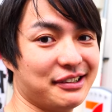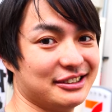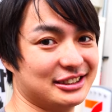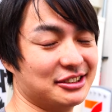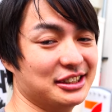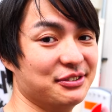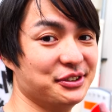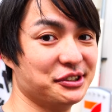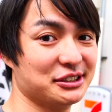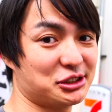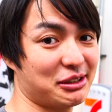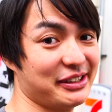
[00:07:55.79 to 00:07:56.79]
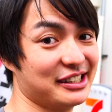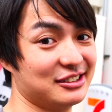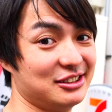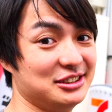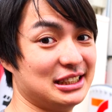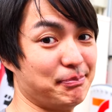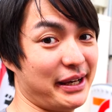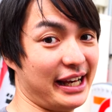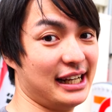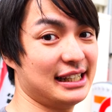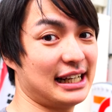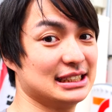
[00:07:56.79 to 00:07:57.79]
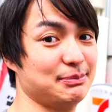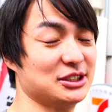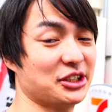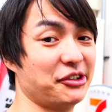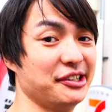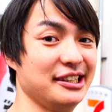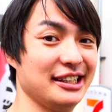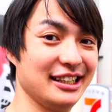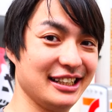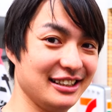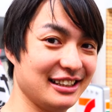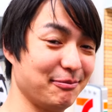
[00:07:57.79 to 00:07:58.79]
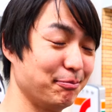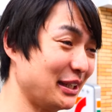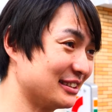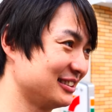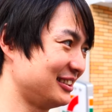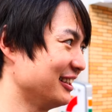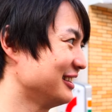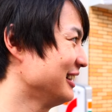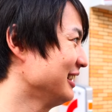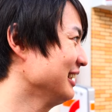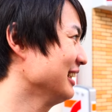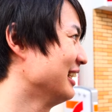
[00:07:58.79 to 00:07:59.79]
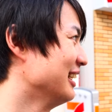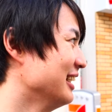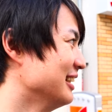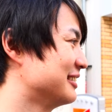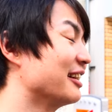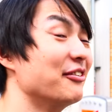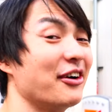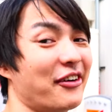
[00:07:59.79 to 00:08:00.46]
Well, so if you are traveling to Japan, especially in the big city, don't